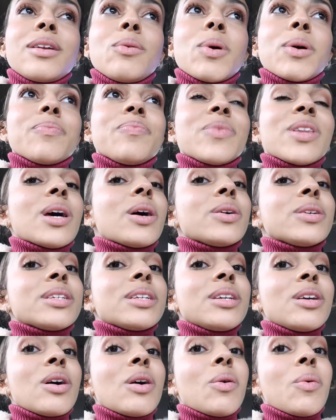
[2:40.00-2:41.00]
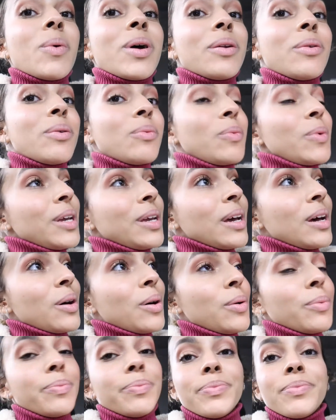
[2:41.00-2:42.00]
Anyway, I'll see y'all when we get
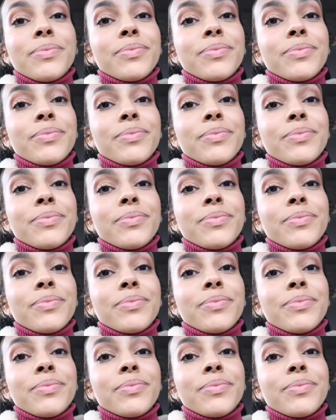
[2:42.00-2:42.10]
home.